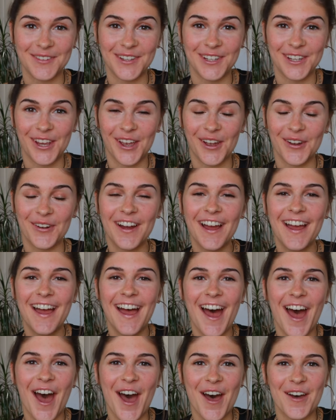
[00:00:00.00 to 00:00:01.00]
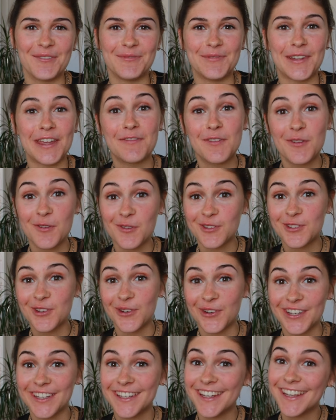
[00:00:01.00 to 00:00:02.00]
video. Um, if you
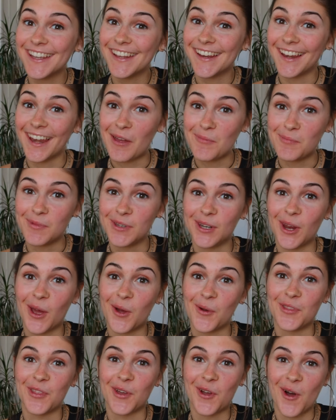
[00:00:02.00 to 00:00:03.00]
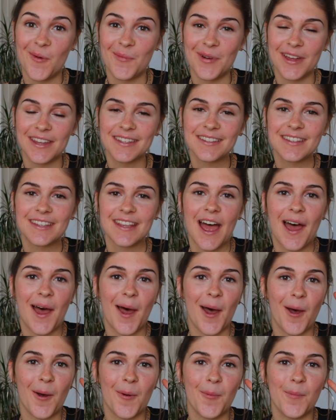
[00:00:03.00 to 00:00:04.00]
enjoyed it, let me know in the comments.
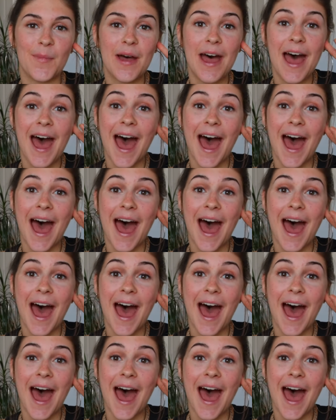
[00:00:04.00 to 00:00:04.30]
Um,